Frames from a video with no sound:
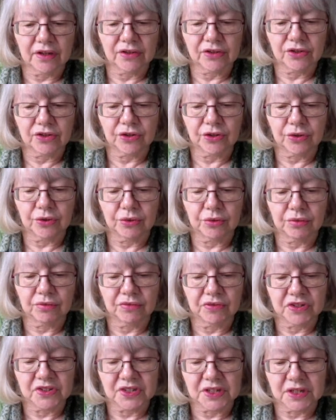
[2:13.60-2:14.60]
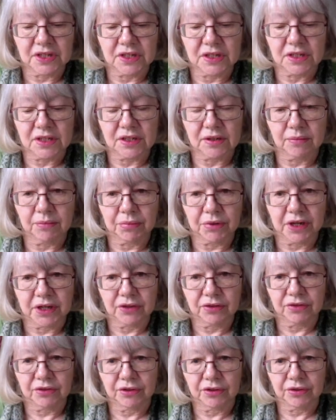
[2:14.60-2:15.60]
to visit
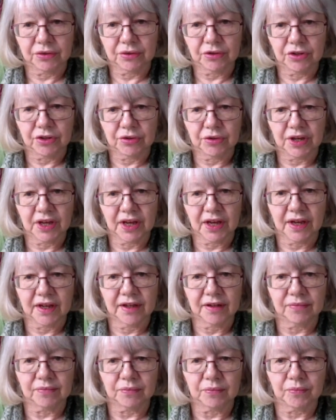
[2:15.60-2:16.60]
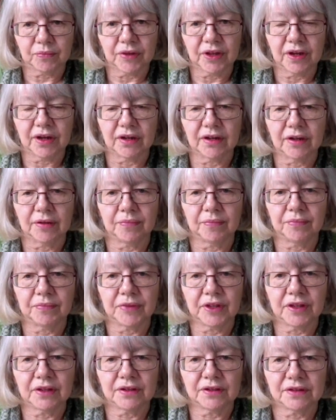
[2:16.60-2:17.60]
Breakthrough UK to
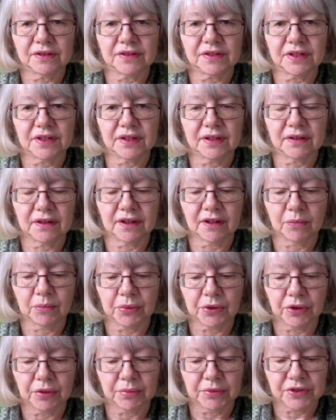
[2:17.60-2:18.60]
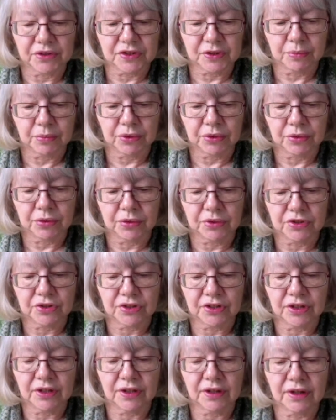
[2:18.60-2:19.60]
see the employment support
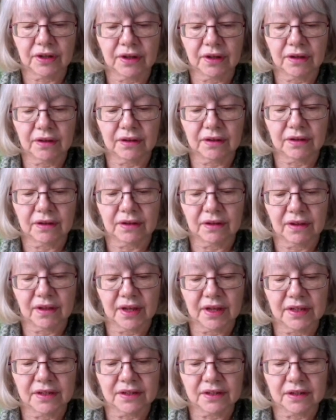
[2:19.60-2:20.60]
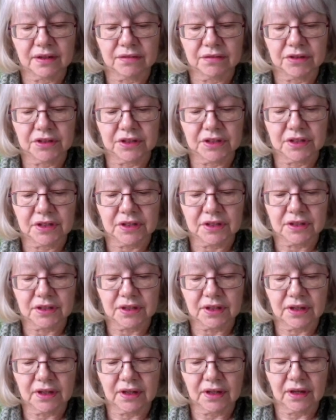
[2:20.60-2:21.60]
that they delivered.
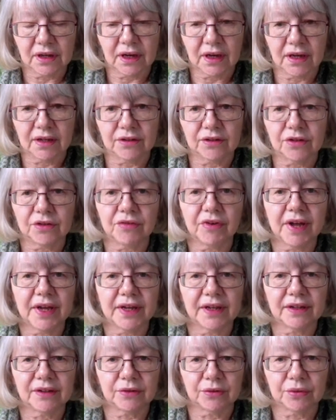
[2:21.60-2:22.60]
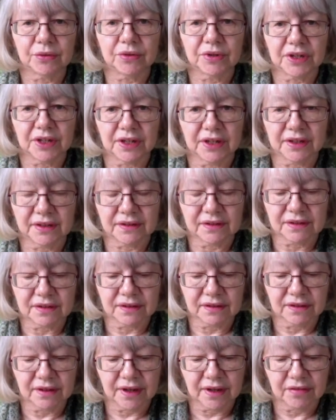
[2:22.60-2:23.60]
And Lorraine
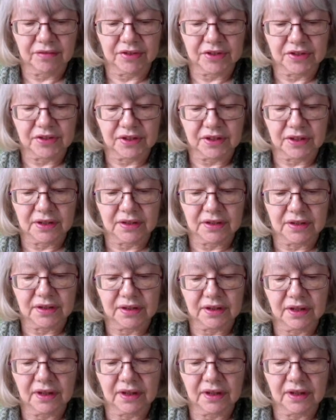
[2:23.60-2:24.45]
organised that visit.